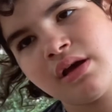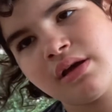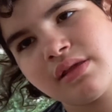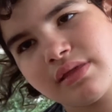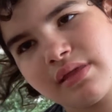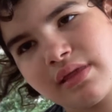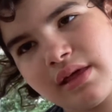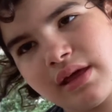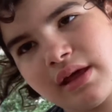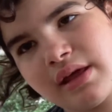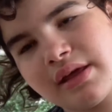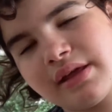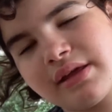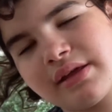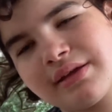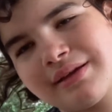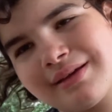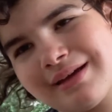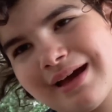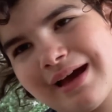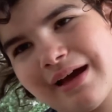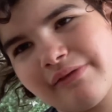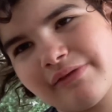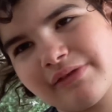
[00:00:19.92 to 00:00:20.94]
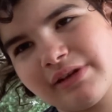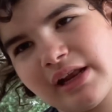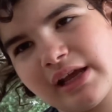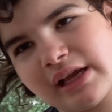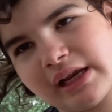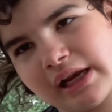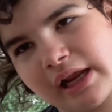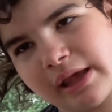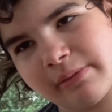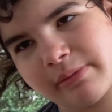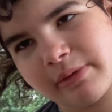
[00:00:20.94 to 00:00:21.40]
They have a
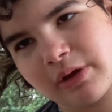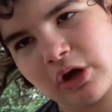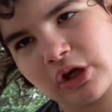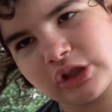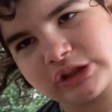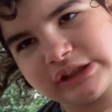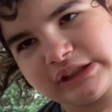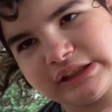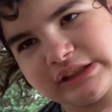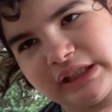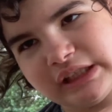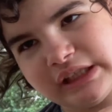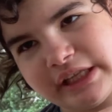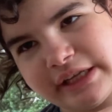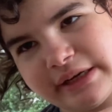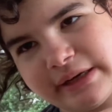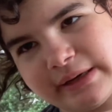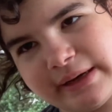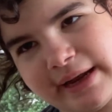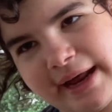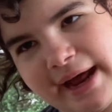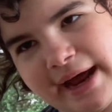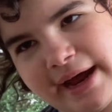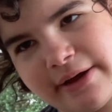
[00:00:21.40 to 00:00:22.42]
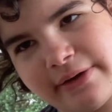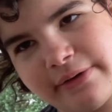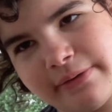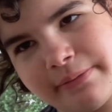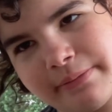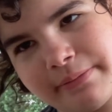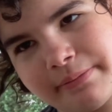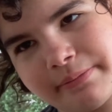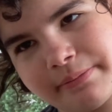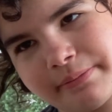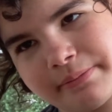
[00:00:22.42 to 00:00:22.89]
nickname called Little Cow.
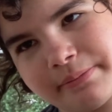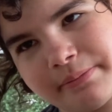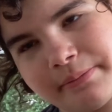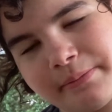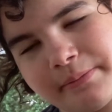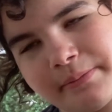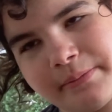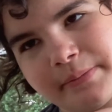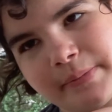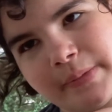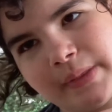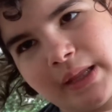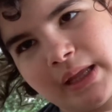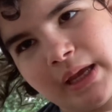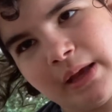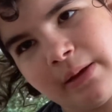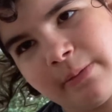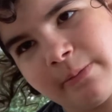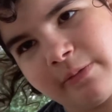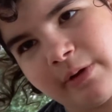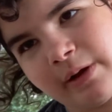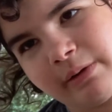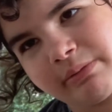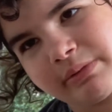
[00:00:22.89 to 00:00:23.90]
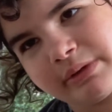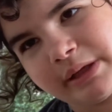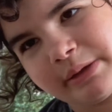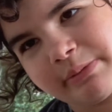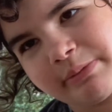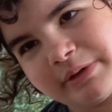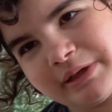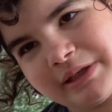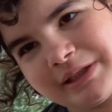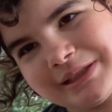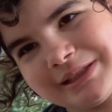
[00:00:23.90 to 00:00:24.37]
Probably
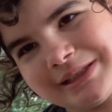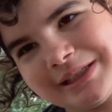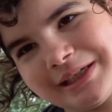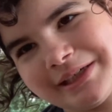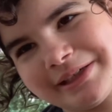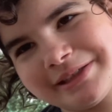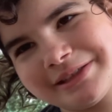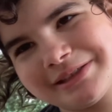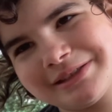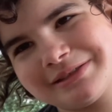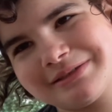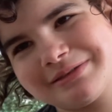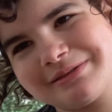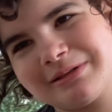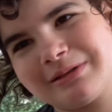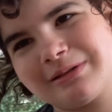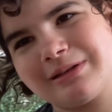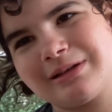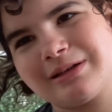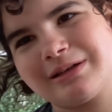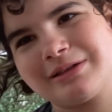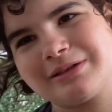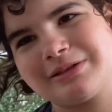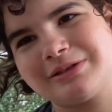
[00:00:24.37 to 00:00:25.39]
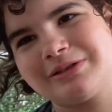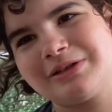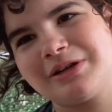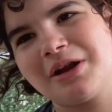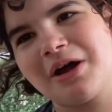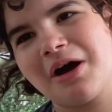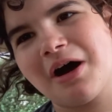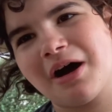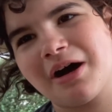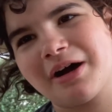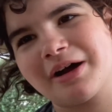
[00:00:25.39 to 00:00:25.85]
because they're uh,
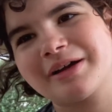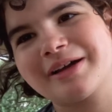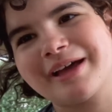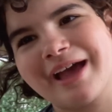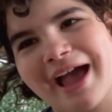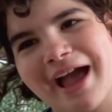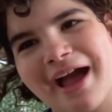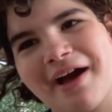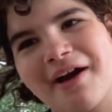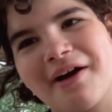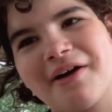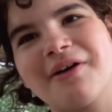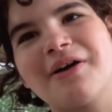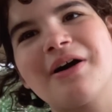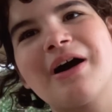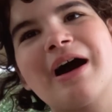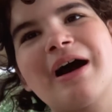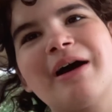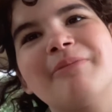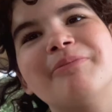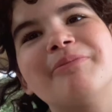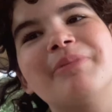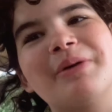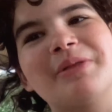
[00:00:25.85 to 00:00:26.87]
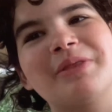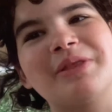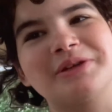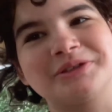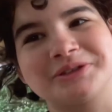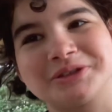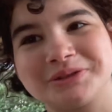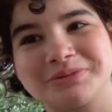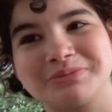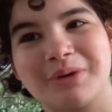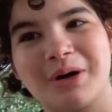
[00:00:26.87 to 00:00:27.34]
not a cow, uh, but they're
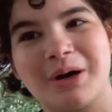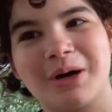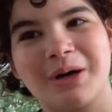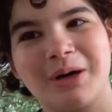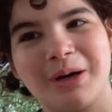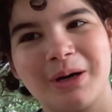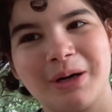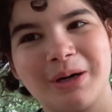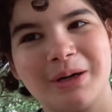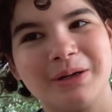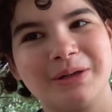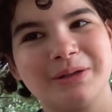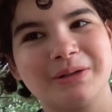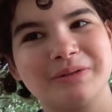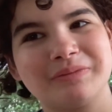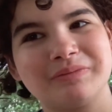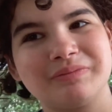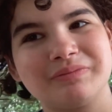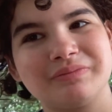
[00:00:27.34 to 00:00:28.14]
small.